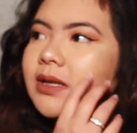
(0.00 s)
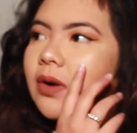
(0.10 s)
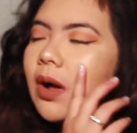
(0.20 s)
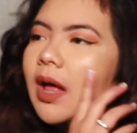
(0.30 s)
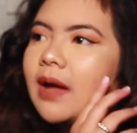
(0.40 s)
that's
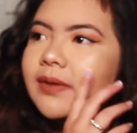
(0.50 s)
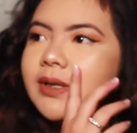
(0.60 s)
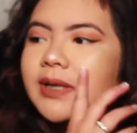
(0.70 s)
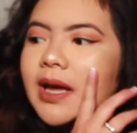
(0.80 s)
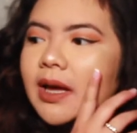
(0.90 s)
all I have
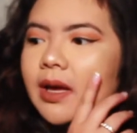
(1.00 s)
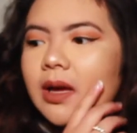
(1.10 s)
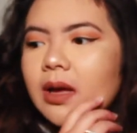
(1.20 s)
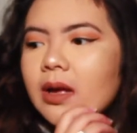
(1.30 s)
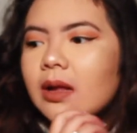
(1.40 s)
to
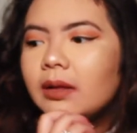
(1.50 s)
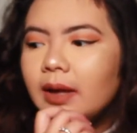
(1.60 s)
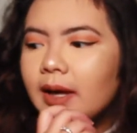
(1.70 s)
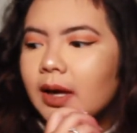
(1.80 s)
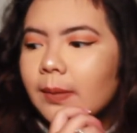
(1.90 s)
say
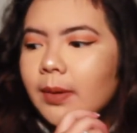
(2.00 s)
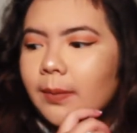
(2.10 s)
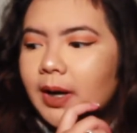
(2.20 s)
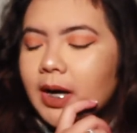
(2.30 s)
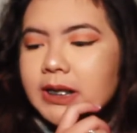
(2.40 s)
like
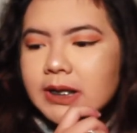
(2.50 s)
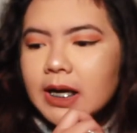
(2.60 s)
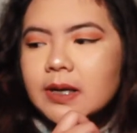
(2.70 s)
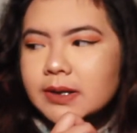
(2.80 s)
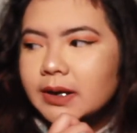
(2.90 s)
about my haunted
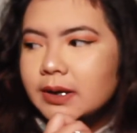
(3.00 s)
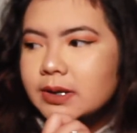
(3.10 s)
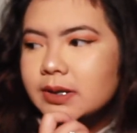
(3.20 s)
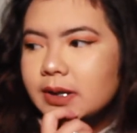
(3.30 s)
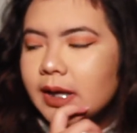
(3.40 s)
house. Like
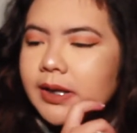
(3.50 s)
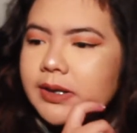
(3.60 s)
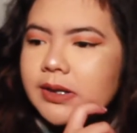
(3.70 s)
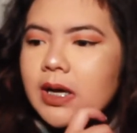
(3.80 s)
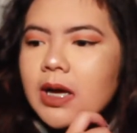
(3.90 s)
there's
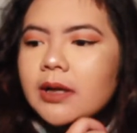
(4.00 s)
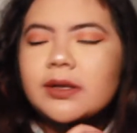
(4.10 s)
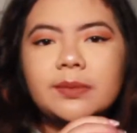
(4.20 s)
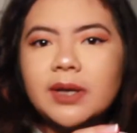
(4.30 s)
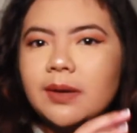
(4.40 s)
things,
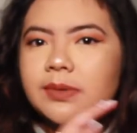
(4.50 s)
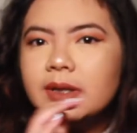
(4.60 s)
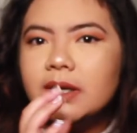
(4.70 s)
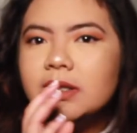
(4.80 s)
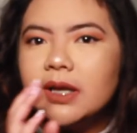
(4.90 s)
sometimes
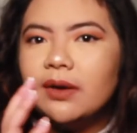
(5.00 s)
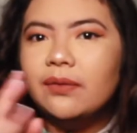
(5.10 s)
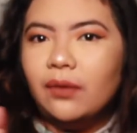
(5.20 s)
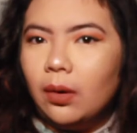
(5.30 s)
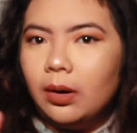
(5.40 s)
things like
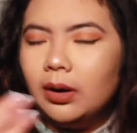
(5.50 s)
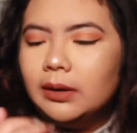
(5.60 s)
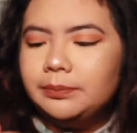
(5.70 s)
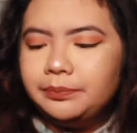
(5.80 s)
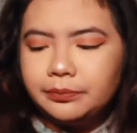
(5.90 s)

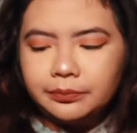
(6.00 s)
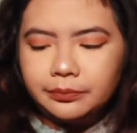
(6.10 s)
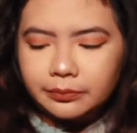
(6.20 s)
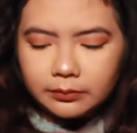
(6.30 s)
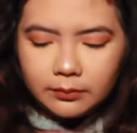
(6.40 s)
fall
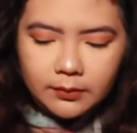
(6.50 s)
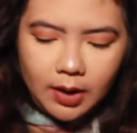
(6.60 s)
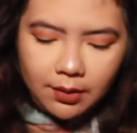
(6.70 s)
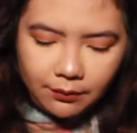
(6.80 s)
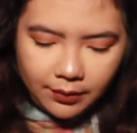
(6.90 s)

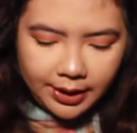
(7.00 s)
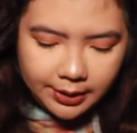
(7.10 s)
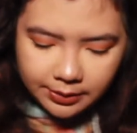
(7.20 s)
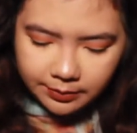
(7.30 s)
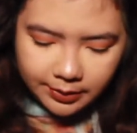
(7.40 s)

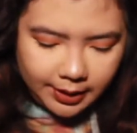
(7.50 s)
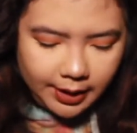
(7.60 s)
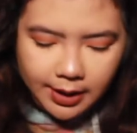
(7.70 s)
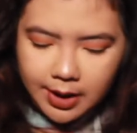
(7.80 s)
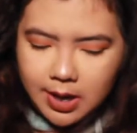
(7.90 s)

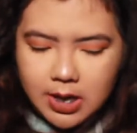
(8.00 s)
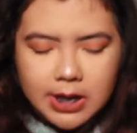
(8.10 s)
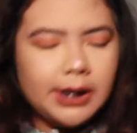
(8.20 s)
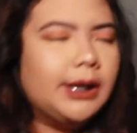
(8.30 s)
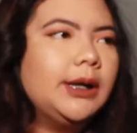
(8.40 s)
randomly,
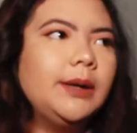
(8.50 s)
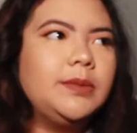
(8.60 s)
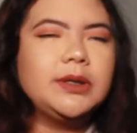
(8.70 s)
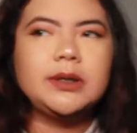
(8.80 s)
and I'm